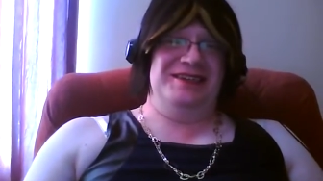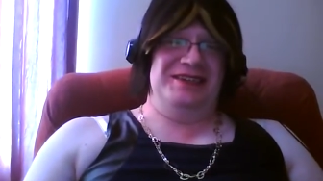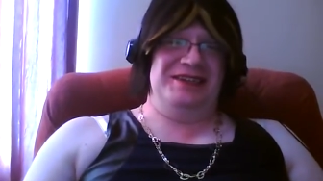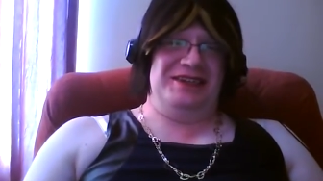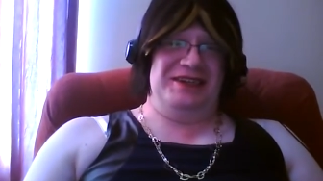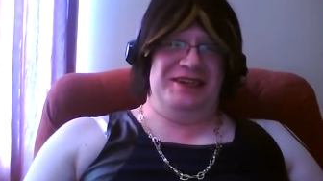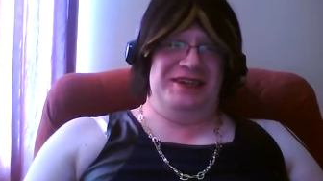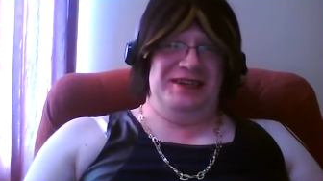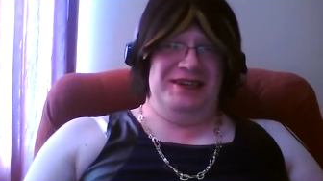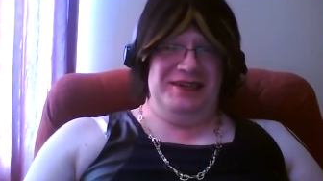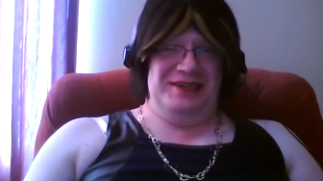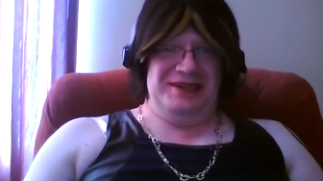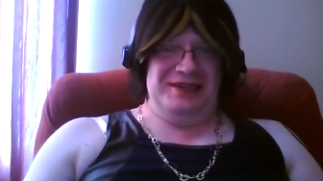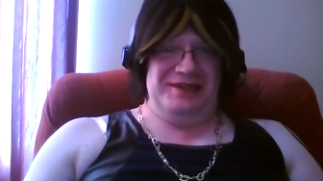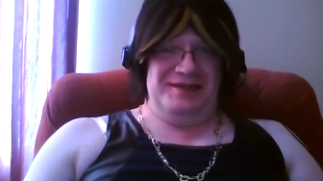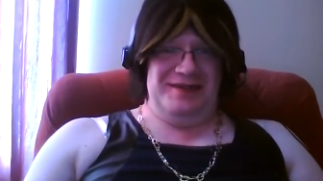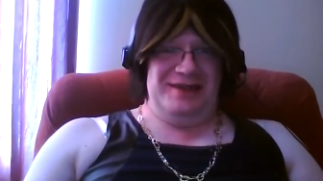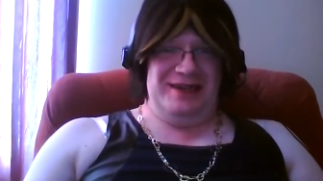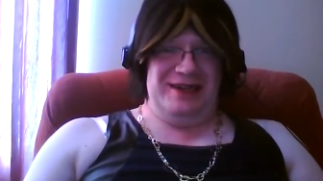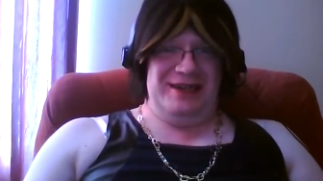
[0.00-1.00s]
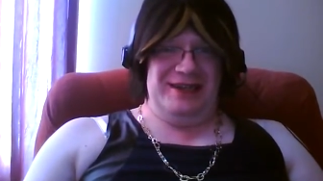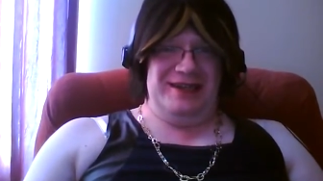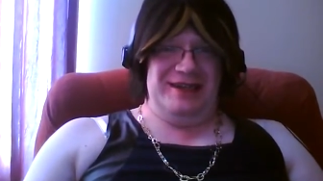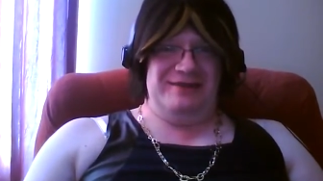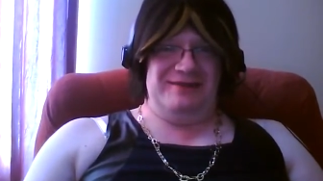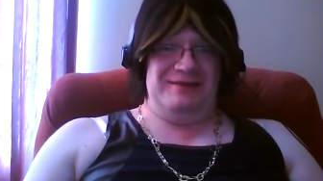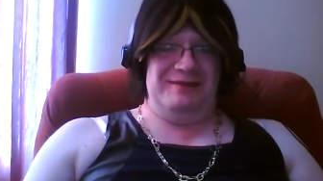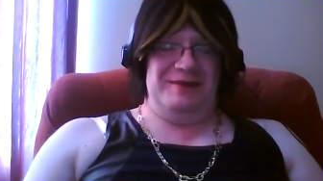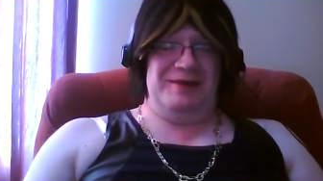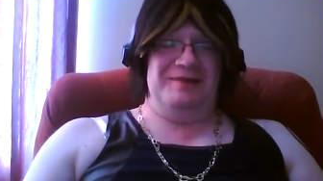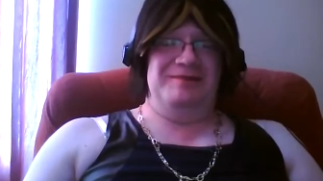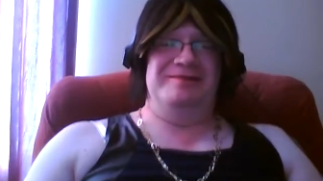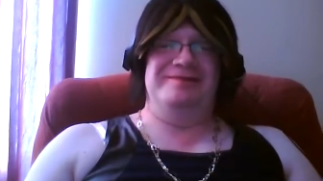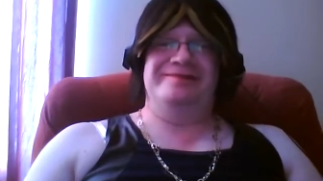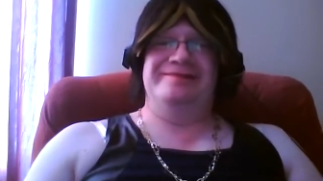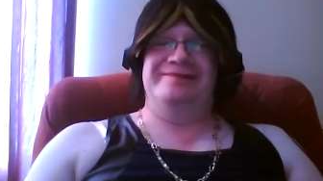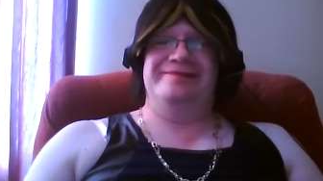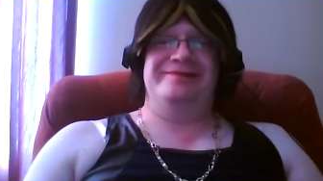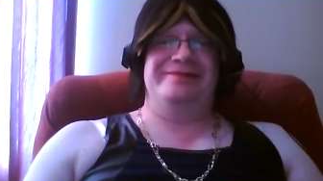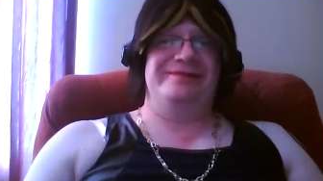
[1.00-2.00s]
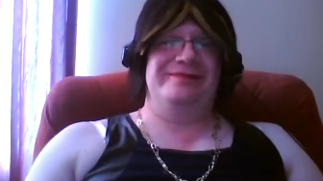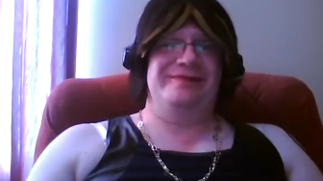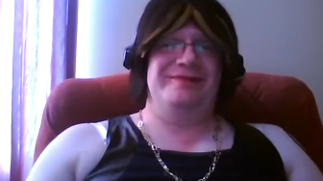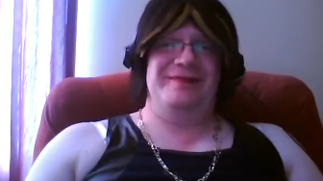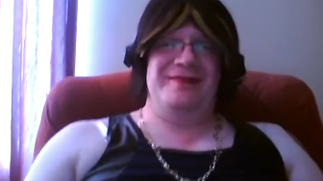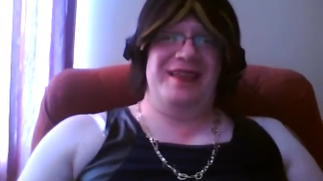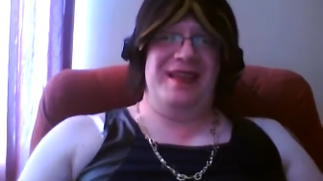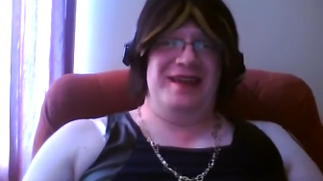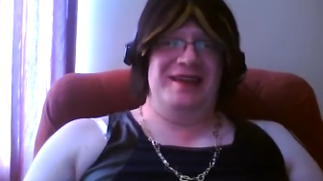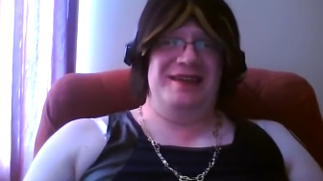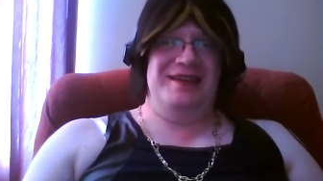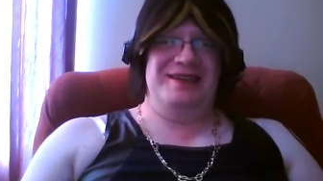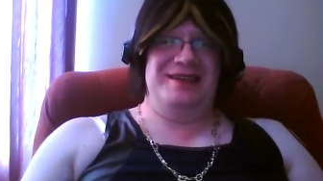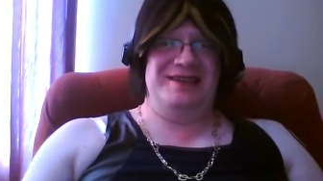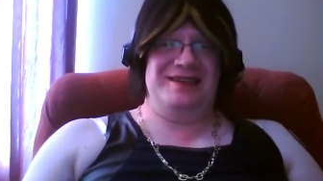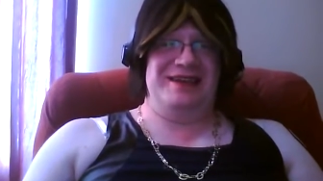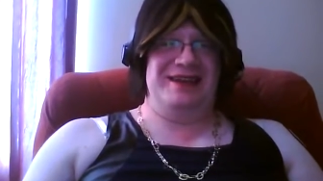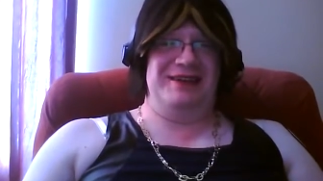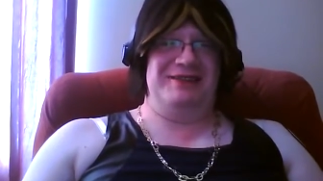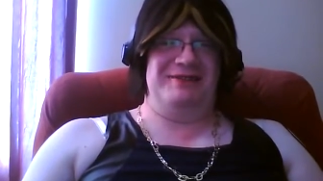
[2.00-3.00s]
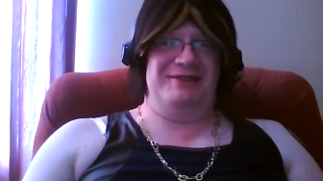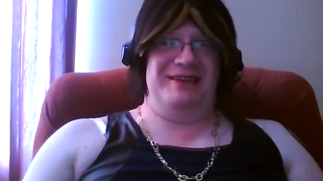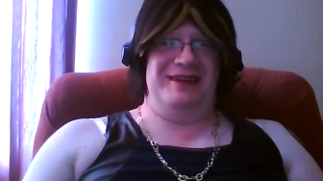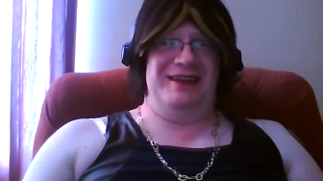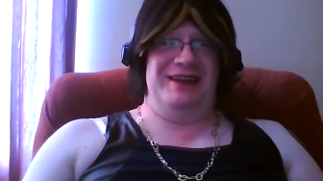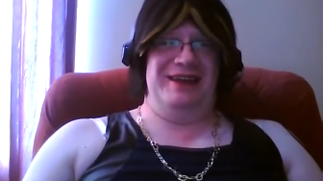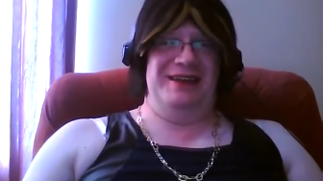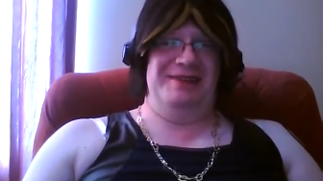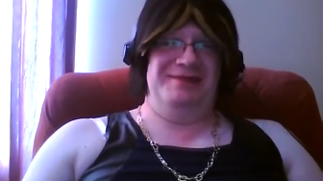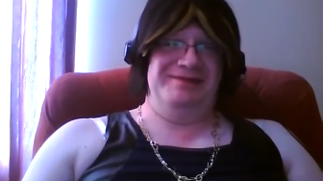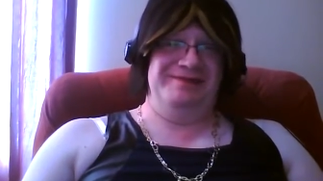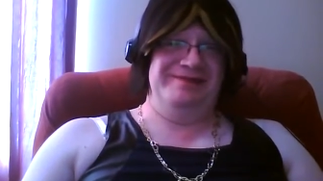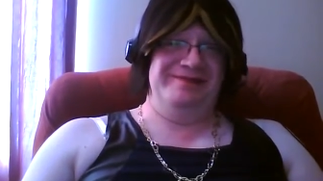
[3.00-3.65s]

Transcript: oh, sorry, I just find that laughable. It's like really,